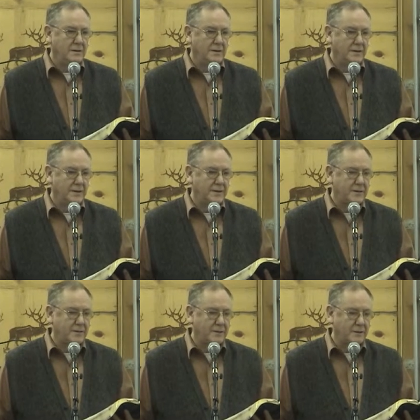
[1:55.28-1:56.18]

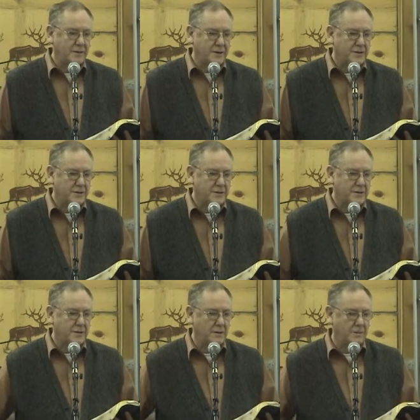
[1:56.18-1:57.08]
it restricts
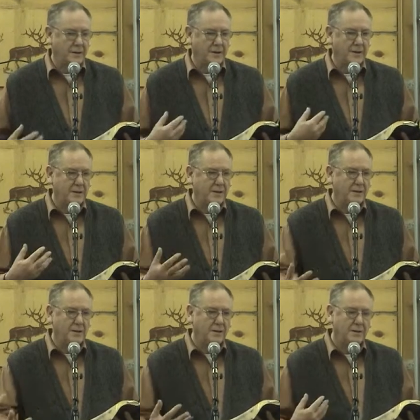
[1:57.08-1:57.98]
our ability
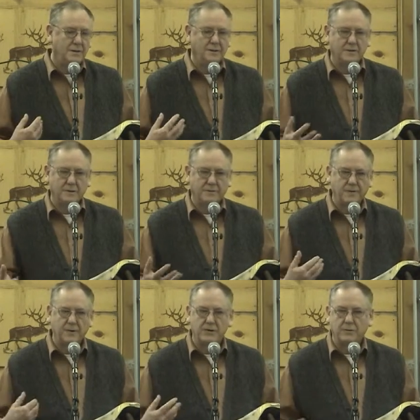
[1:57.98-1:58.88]
to
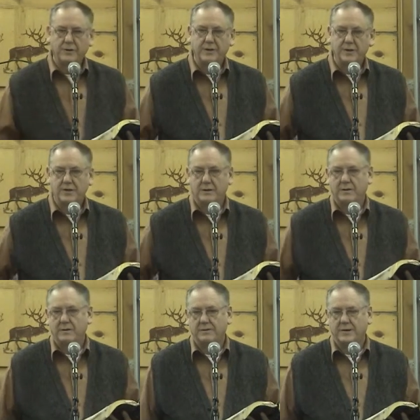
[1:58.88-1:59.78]
function with each
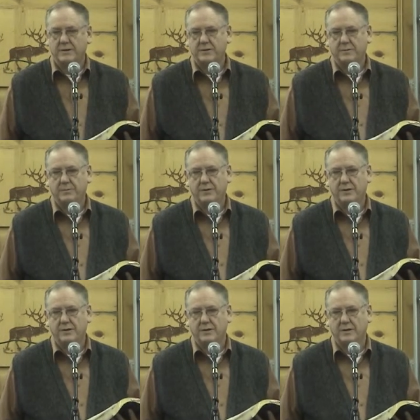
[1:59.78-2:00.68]
other, to fellowship with
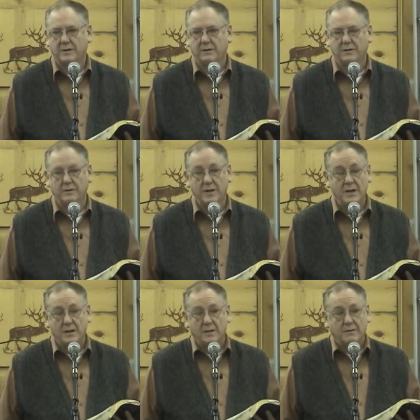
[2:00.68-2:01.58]
each other, to
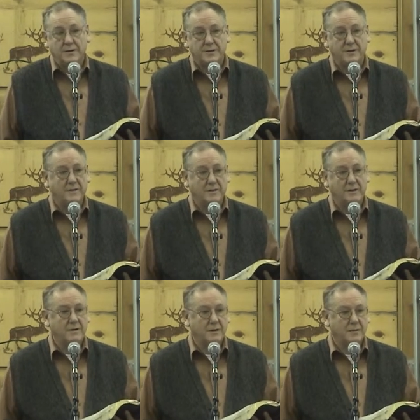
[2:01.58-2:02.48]
receive
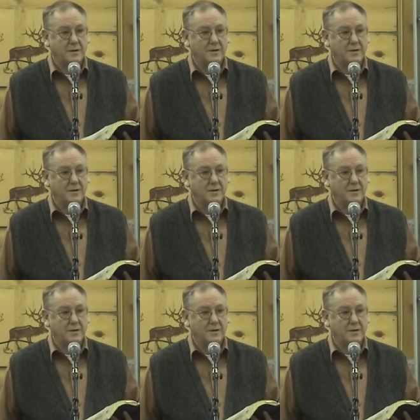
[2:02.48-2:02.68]
literally what